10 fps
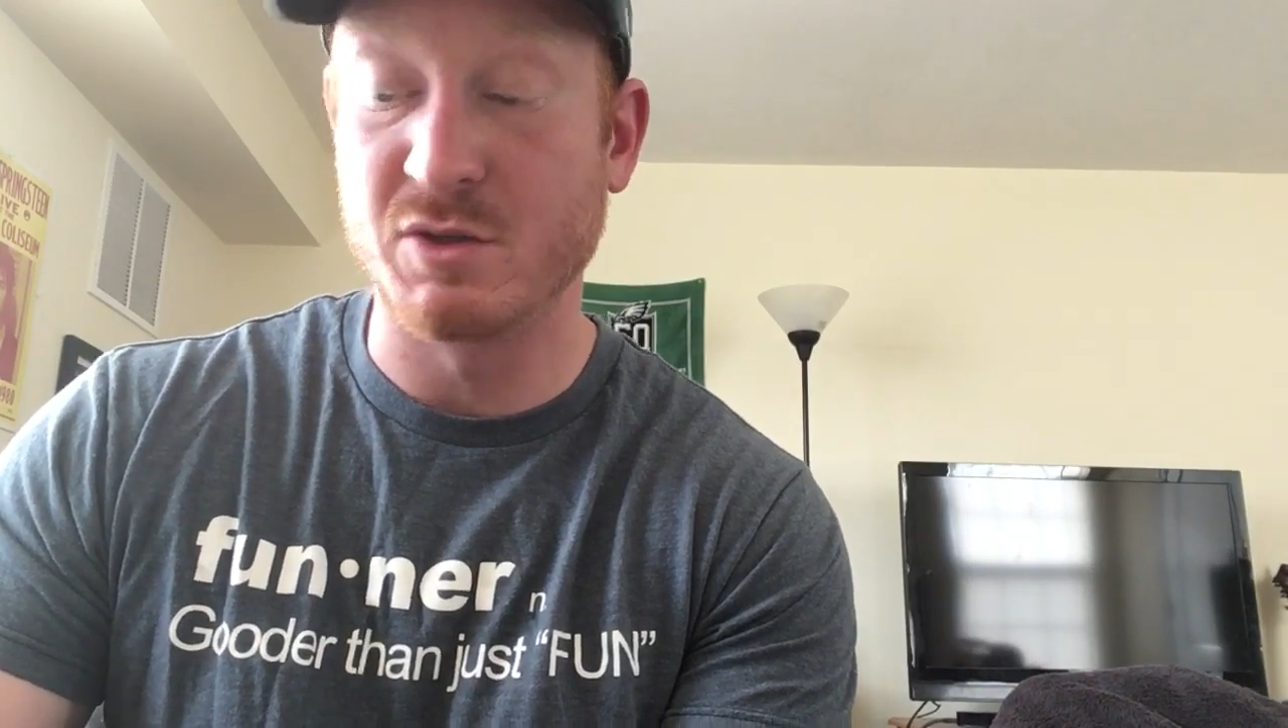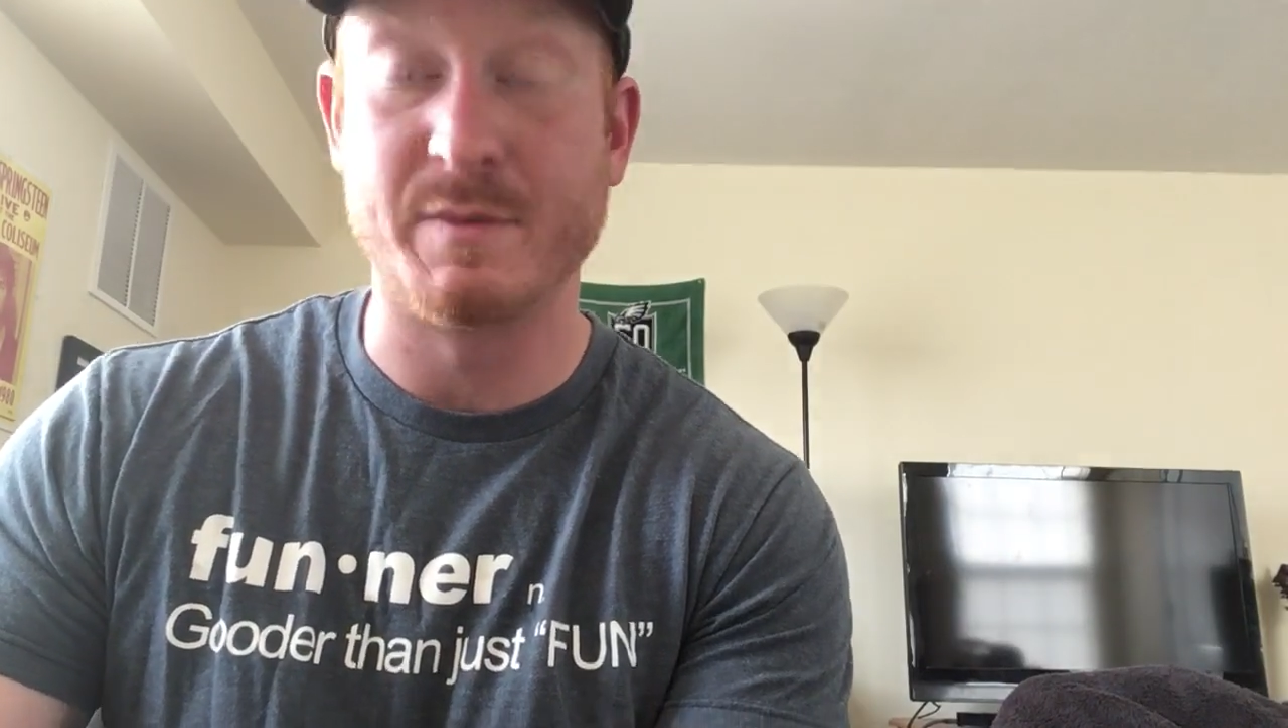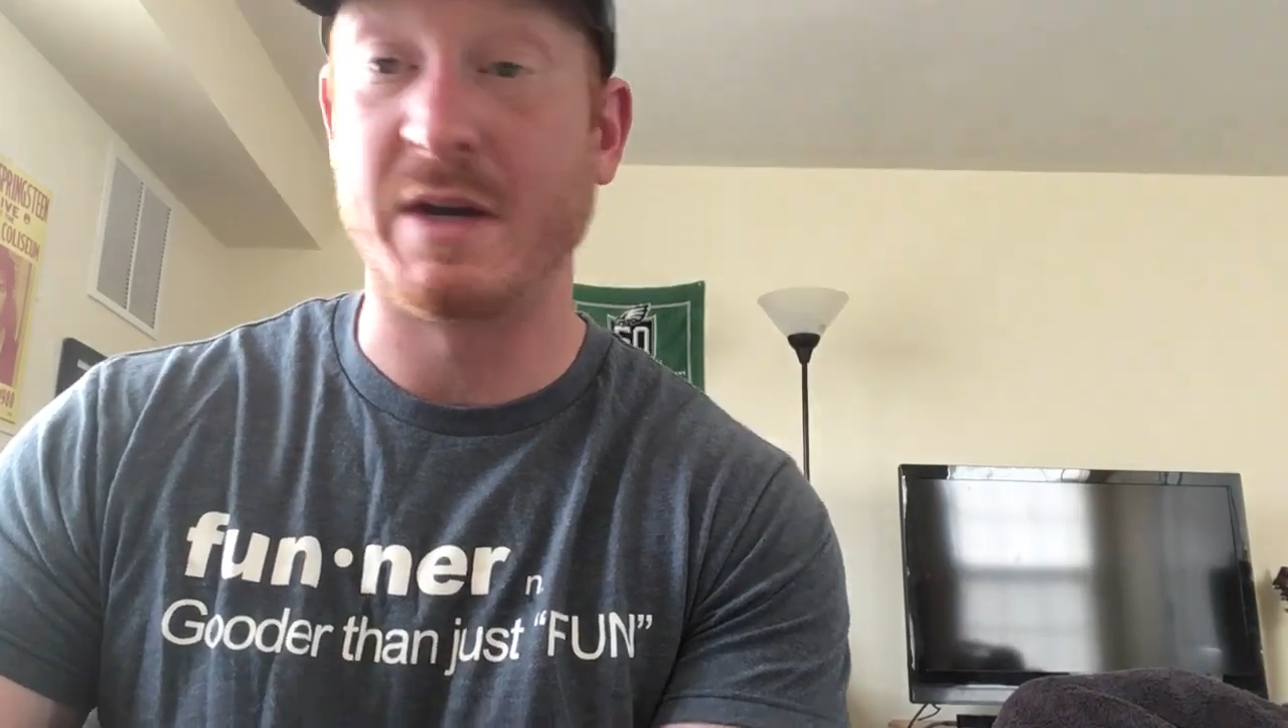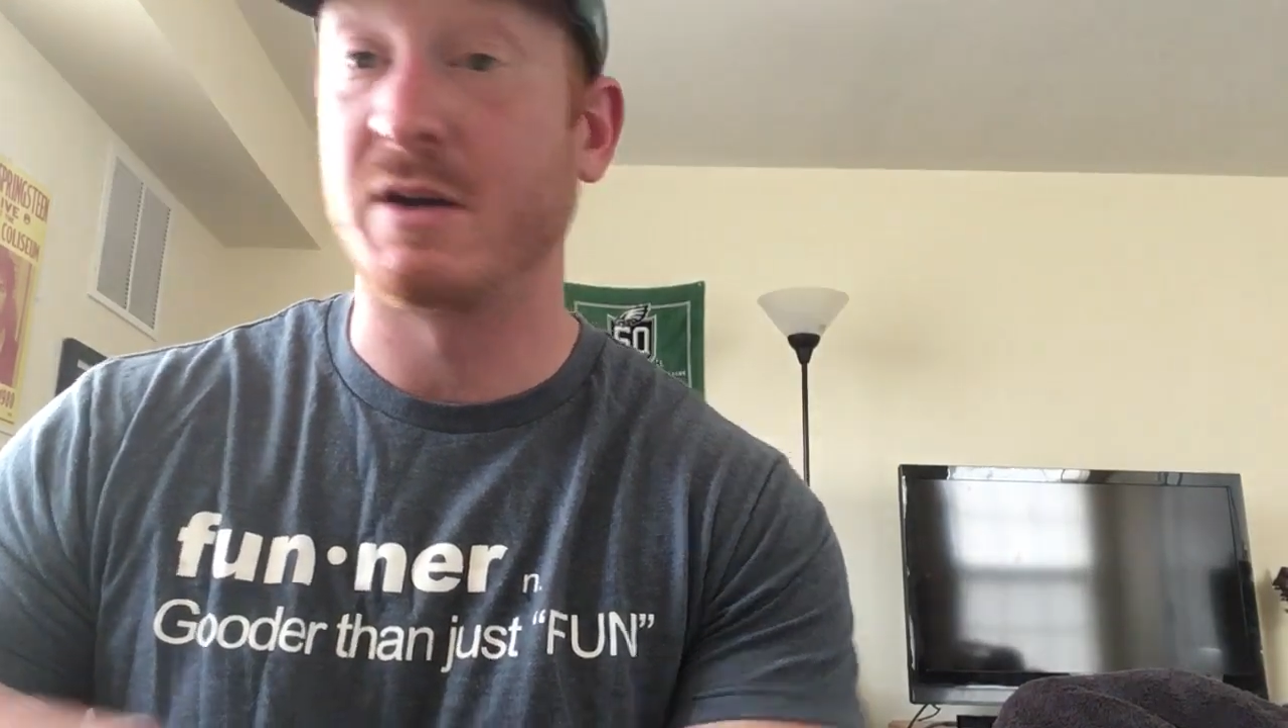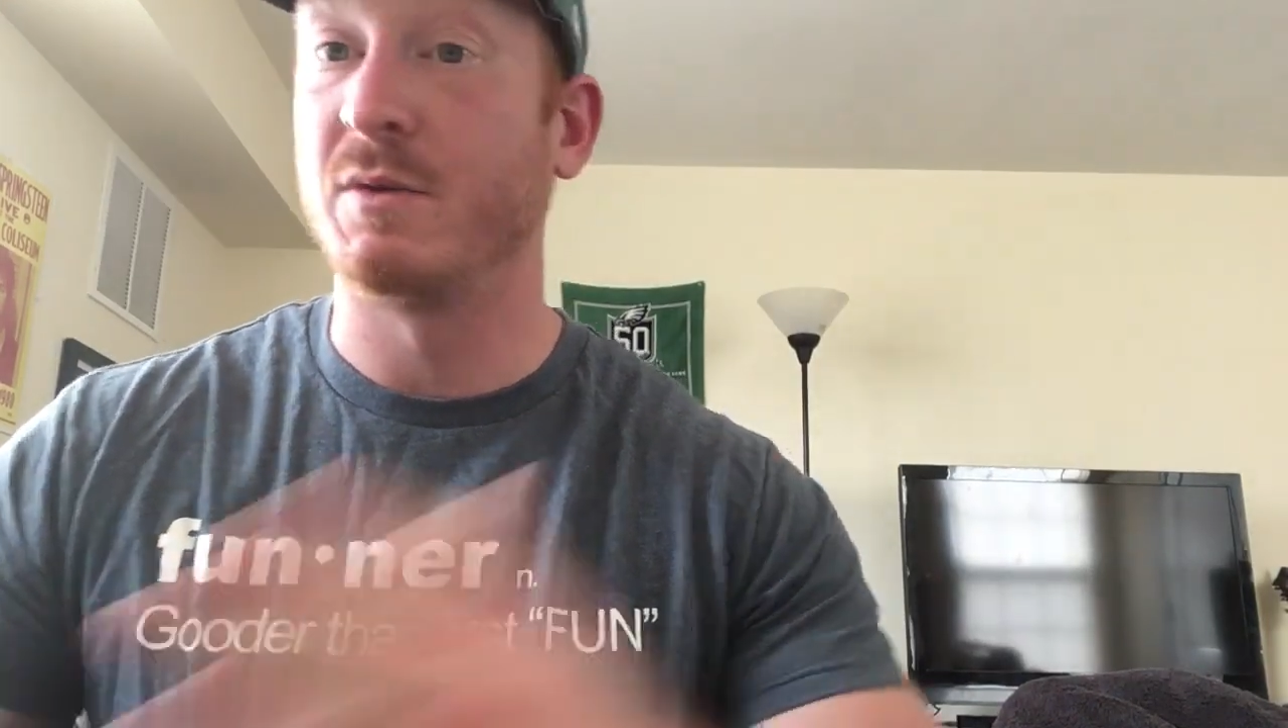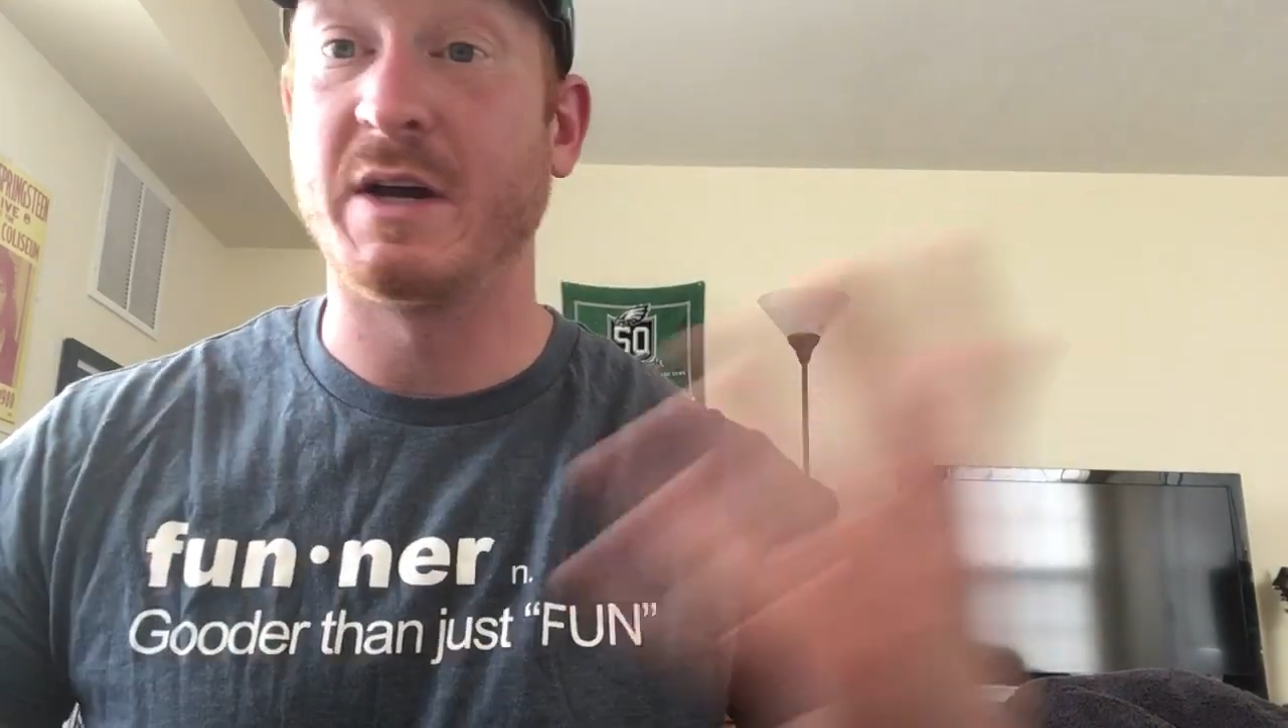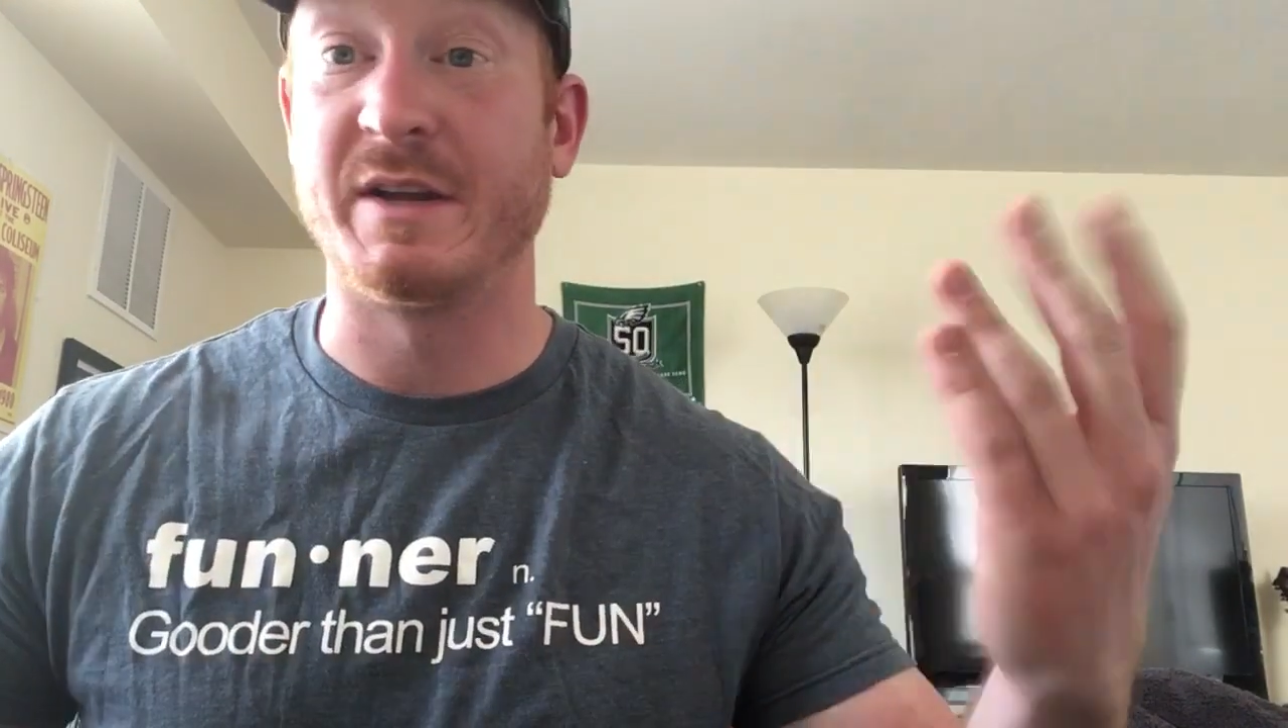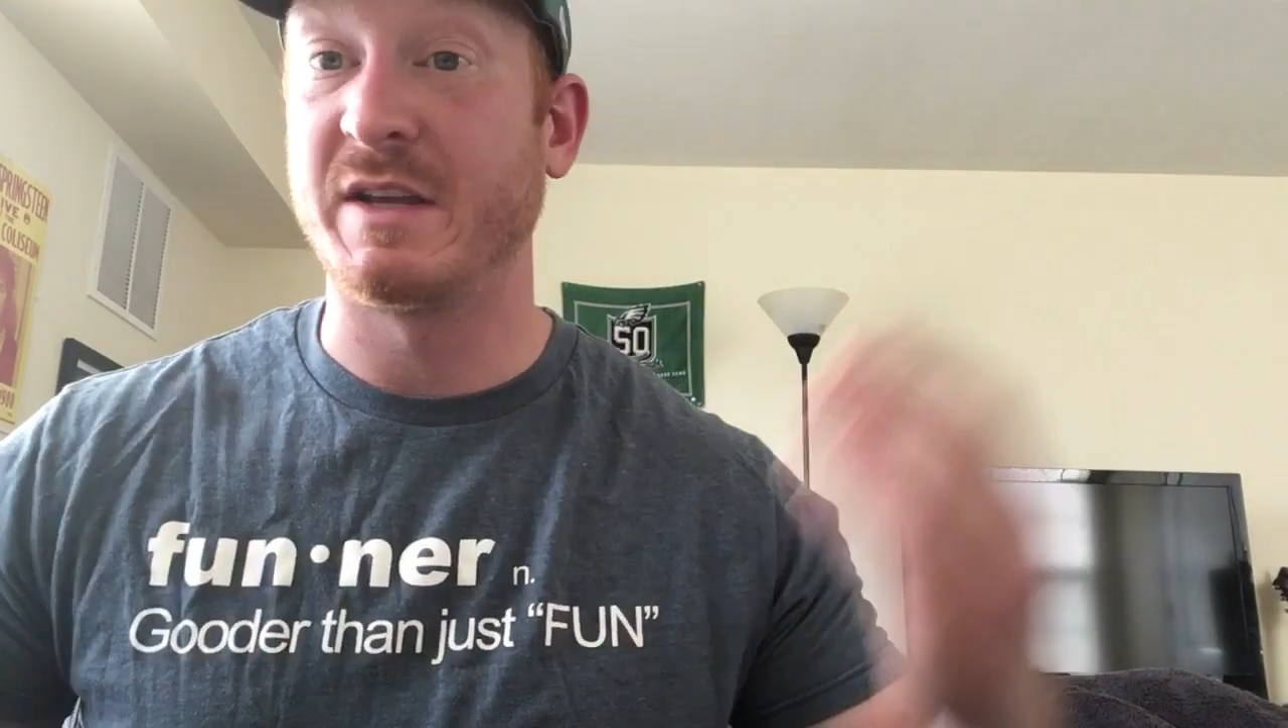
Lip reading: no matter what.